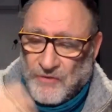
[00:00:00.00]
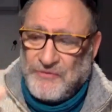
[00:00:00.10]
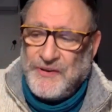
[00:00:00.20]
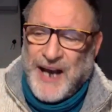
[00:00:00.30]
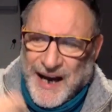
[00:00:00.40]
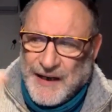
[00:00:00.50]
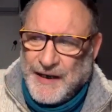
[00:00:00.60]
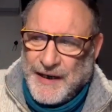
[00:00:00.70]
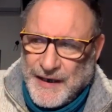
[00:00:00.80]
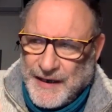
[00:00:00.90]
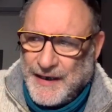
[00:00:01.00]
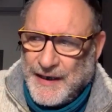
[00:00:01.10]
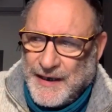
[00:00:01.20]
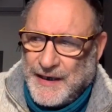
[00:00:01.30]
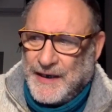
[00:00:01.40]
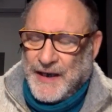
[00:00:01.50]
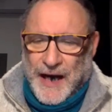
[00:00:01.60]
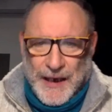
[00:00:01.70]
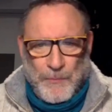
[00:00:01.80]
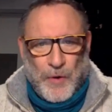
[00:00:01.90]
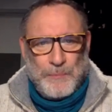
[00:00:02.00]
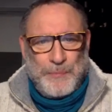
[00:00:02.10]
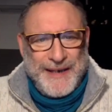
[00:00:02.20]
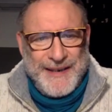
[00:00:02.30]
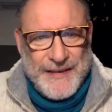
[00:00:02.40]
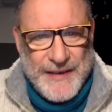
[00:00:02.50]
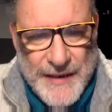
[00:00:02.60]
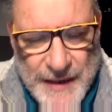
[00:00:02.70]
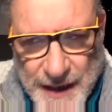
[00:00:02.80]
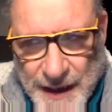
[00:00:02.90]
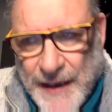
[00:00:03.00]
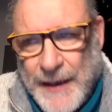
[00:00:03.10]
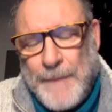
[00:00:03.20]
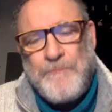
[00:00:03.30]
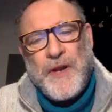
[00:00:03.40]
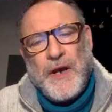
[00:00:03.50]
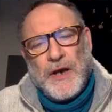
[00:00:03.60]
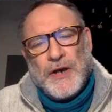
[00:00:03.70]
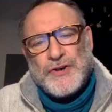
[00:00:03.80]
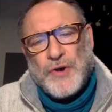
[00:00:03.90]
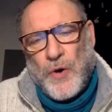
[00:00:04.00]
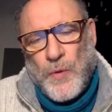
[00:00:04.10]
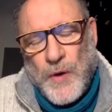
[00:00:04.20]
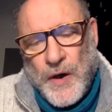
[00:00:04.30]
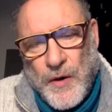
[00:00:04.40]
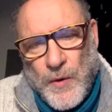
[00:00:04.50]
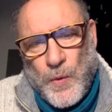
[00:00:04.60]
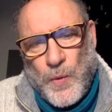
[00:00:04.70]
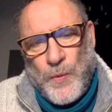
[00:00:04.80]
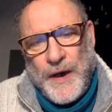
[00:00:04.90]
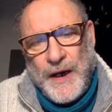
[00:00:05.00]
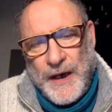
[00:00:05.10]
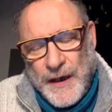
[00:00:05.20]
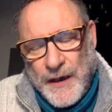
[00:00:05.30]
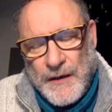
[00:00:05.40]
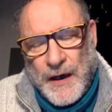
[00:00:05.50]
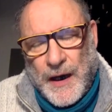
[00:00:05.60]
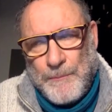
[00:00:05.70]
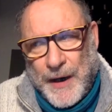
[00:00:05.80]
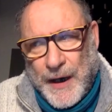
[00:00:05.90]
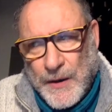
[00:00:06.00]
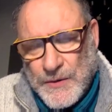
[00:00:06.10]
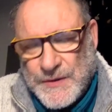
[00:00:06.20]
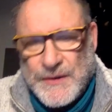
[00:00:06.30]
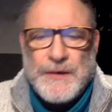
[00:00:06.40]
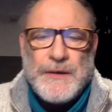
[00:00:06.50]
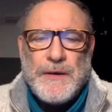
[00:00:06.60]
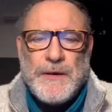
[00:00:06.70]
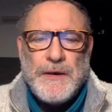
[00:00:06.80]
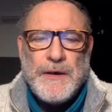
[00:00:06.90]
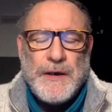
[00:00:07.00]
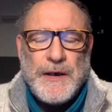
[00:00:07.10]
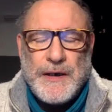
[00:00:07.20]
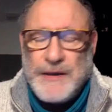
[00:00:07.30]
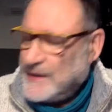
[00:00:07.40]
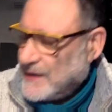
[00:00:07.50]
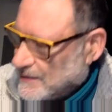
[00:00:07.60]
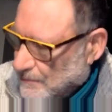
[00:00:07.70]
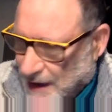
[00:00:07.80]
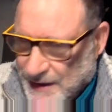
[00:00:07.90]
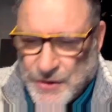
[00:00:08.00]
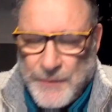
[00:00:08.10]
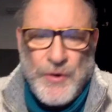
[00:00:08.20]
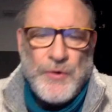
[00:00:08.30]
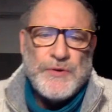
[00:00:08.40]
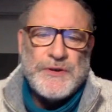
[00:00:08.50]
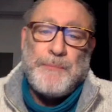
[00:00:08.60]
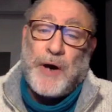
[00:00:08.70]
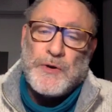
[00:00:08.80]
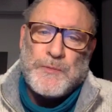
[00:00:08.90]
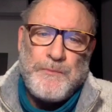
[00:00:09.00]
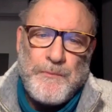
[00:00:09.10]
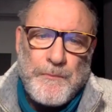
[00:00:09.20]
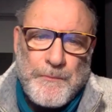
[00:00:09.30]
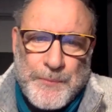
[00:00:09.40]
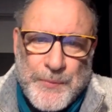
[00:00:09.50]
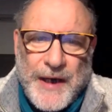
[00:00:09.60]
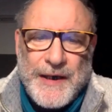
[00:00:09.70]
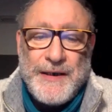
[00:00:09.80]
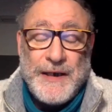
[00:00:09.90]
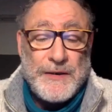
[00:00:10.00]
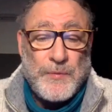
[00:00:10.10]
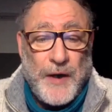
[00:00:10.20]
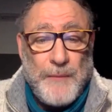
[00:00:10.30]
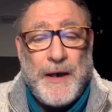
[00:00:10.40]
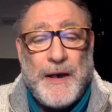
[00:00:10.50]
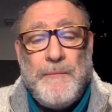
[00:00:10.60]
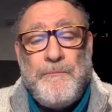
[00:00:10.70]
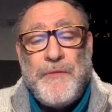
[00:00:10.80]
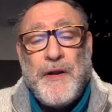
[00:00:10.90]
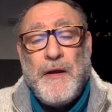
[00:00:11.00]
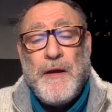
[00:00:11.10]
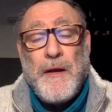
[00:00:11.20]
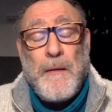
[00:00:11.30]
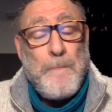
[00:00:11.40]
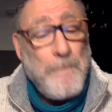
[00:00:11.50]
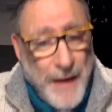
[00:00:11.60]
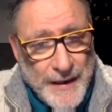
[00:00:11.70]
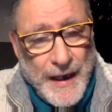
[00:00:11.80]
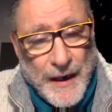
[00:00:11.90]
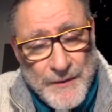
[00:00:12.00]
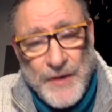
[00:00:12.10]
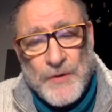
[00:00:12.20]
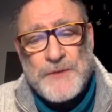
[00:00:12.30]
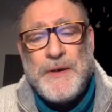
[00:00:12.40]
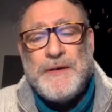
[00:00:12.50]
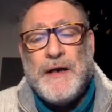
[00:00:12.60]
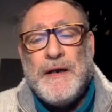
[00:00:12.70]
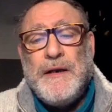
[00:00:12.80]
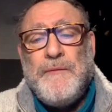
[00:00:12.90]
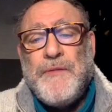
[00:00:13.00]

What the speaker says: young morbidity. So we hear about, this is mainstream news, about pregnant women. Many are in hospital.